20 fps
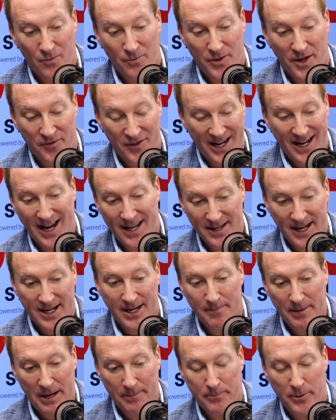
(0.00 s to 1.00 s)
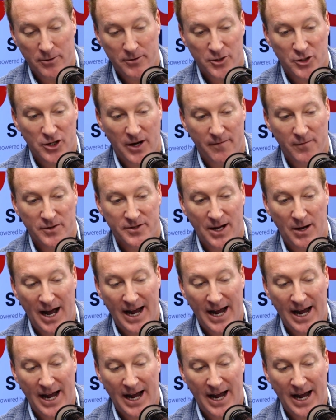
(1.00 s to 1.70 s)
the thing I like about Builders General is that